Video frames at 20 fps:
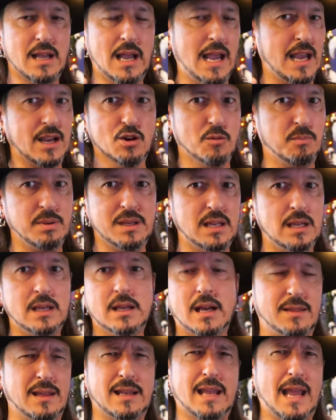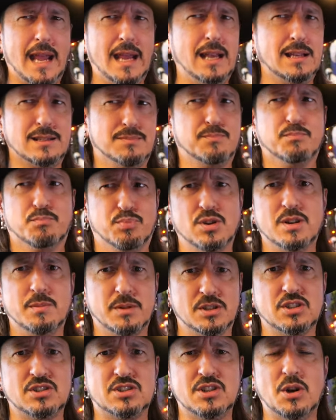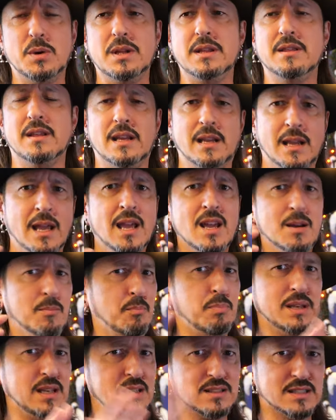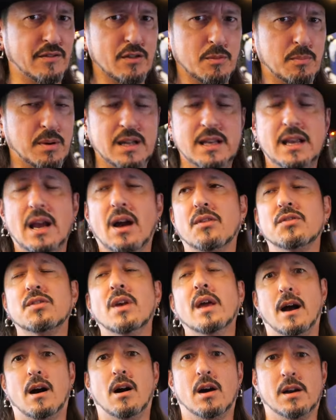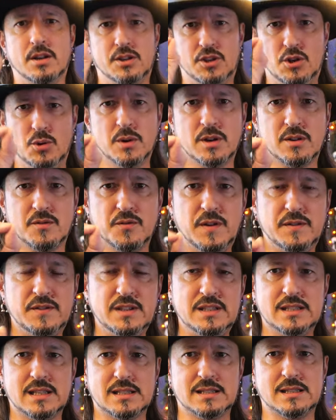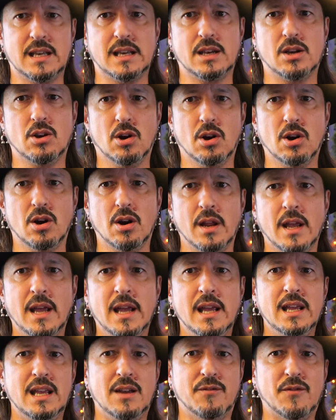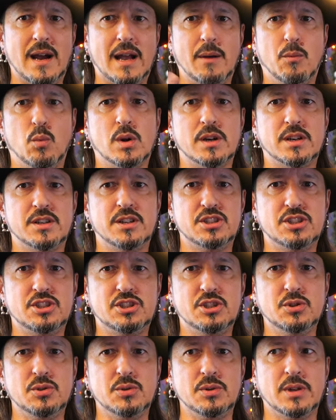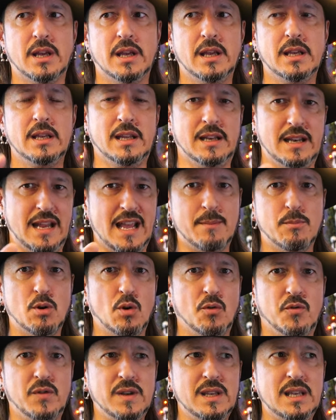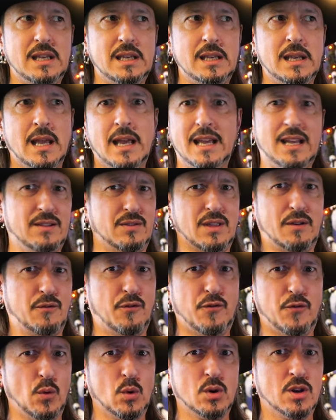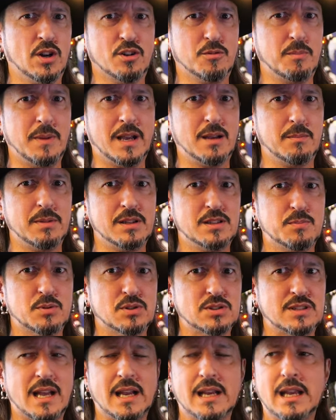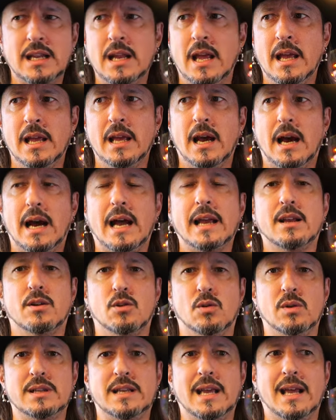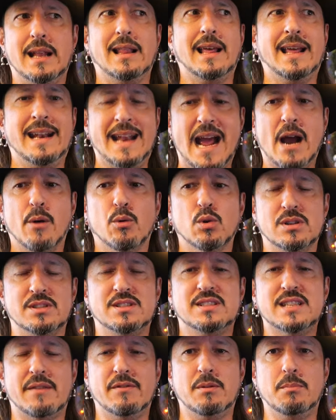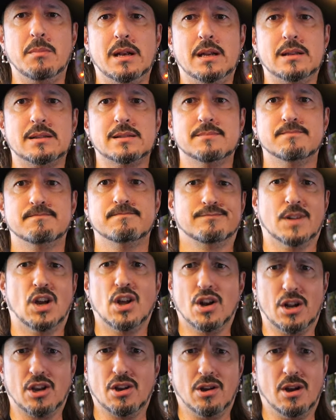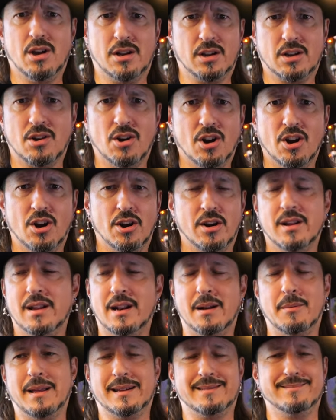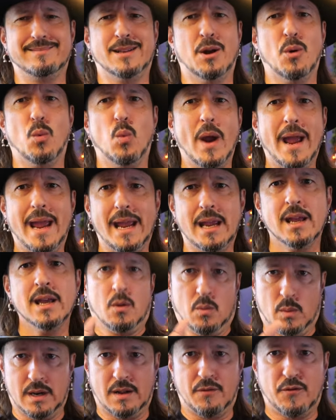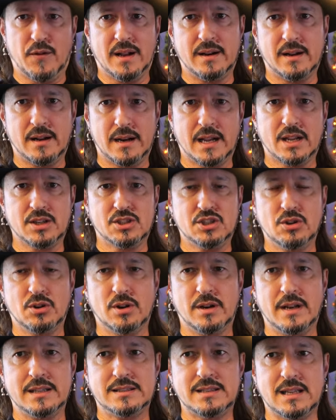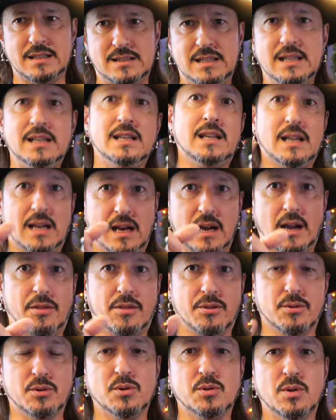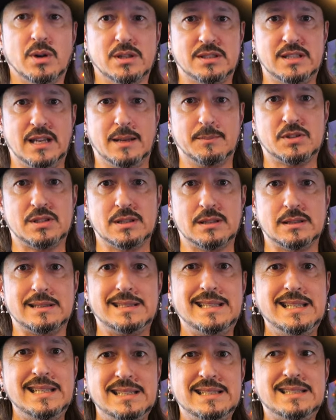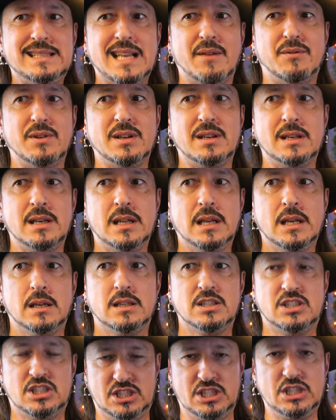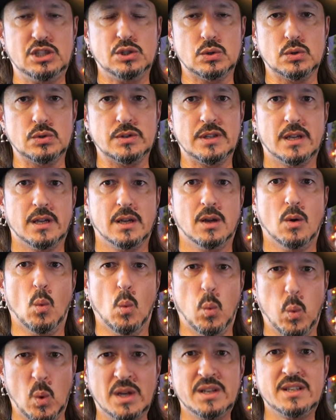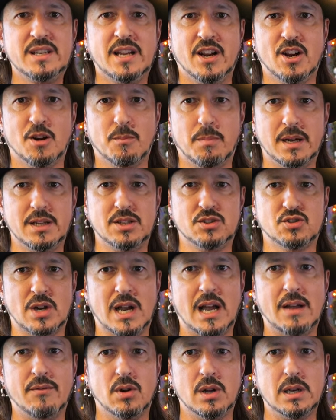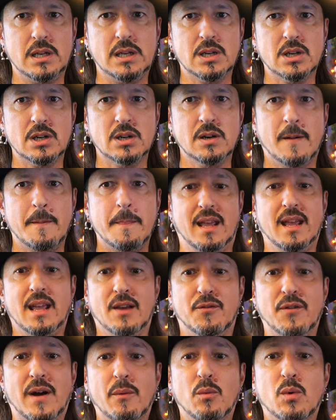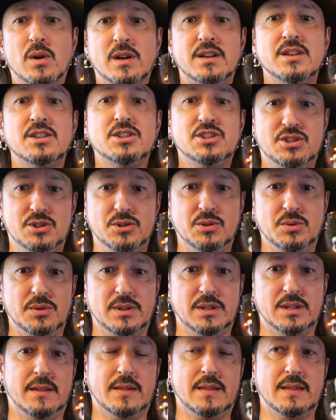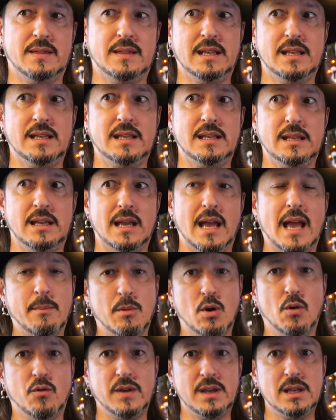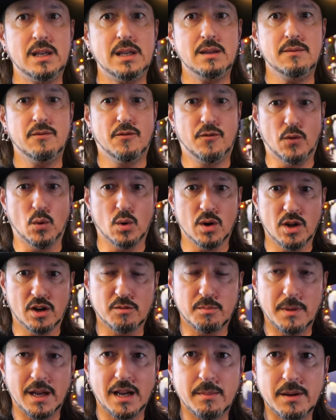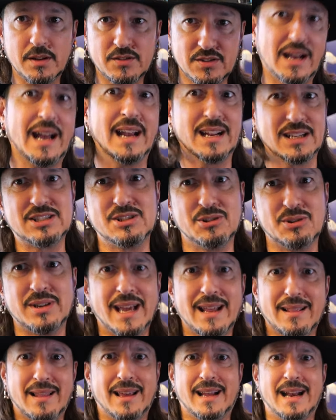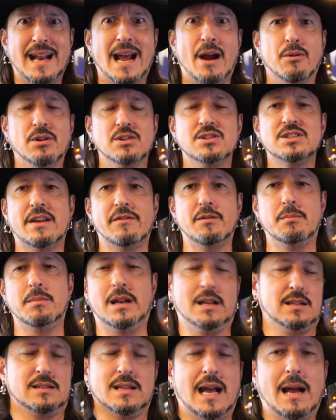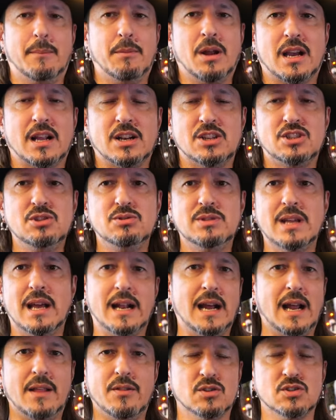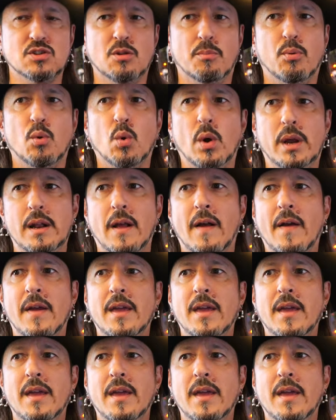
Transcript: A or B. I think A is pretty much a Sony thing. B is everybody else. On a 256 gig card, if I wanted to shoot in MOV at like 400 megabits per second, I could only get an hour and seven minutes on a, on a card. And I'm like, no way. When I found out I could shoot on SSD, I threw a Samsung T7 Shield one terabyte drive on here. If I wanted to shoot the MOV 400 megabits, I could still get like an hour and seven minutes. I'm not going to shoot that high. There's no point.